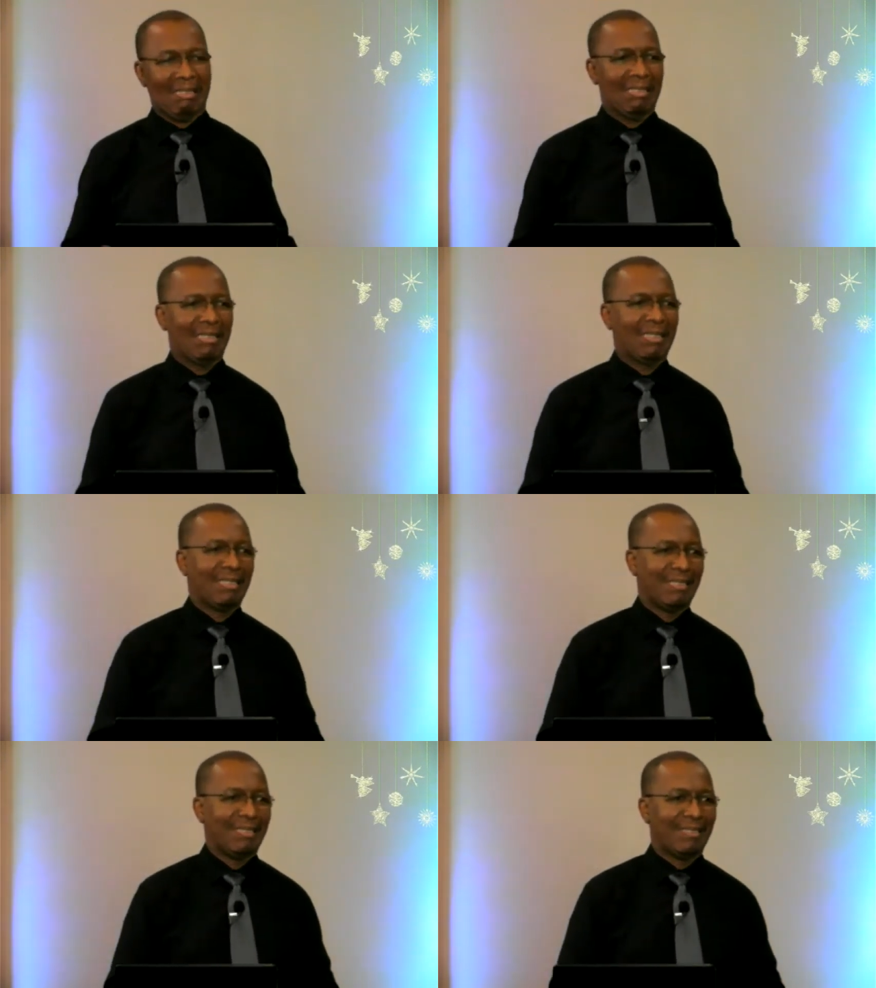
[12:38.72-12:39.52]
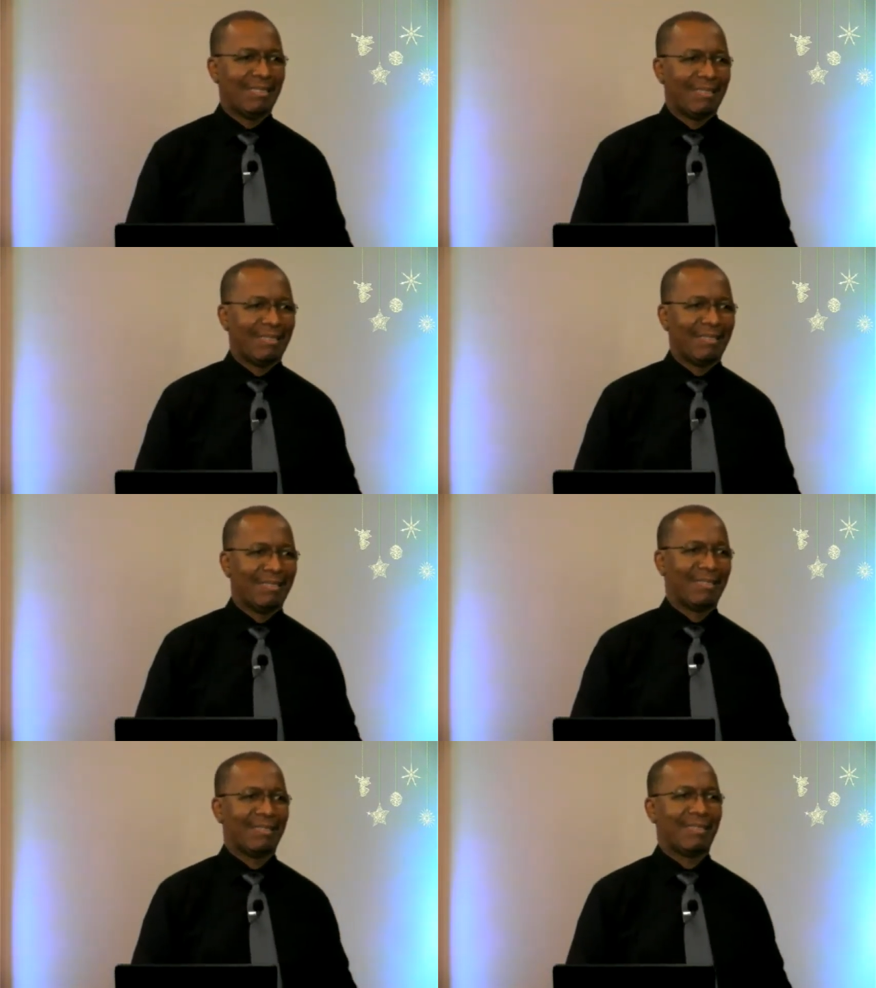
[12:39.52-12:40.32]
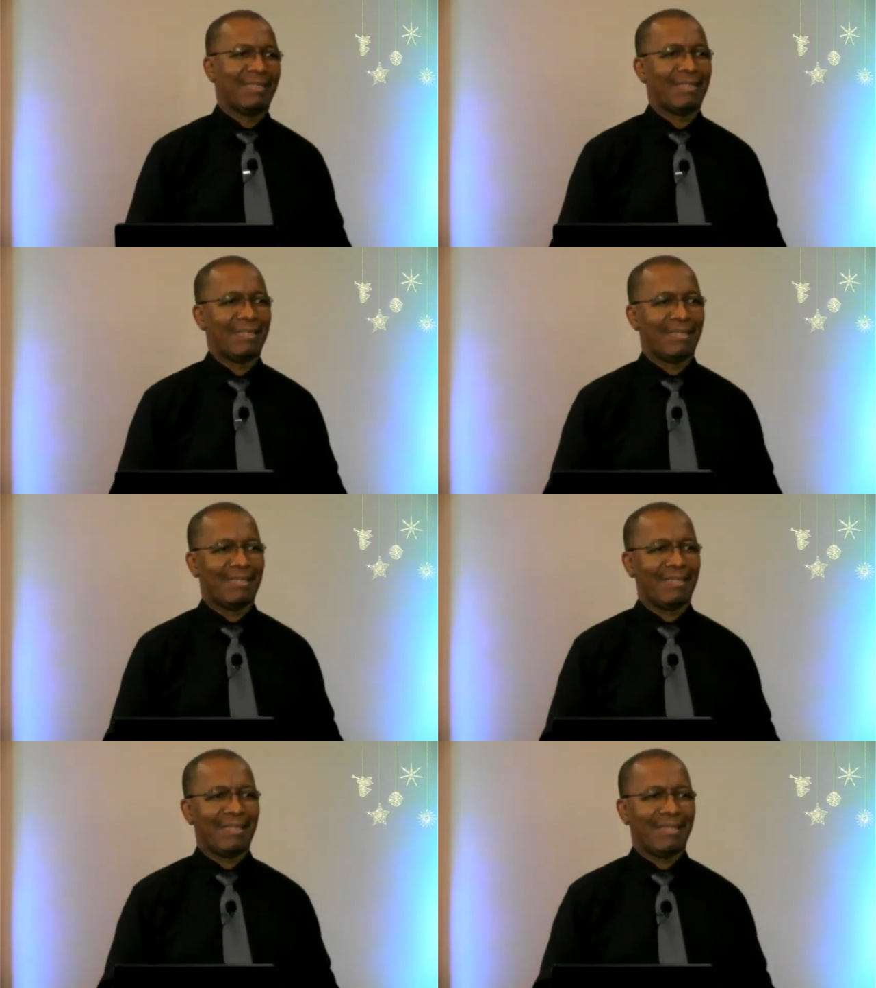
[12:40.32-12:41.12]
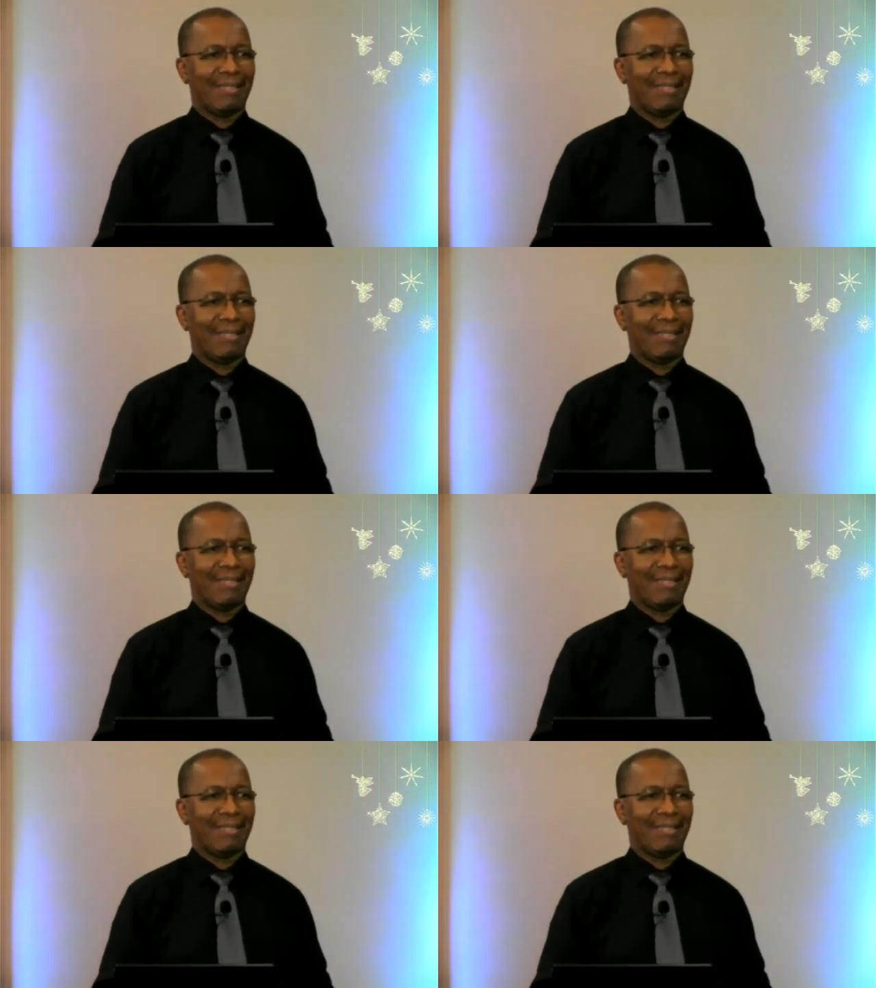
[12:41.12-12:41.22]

(no one is talking)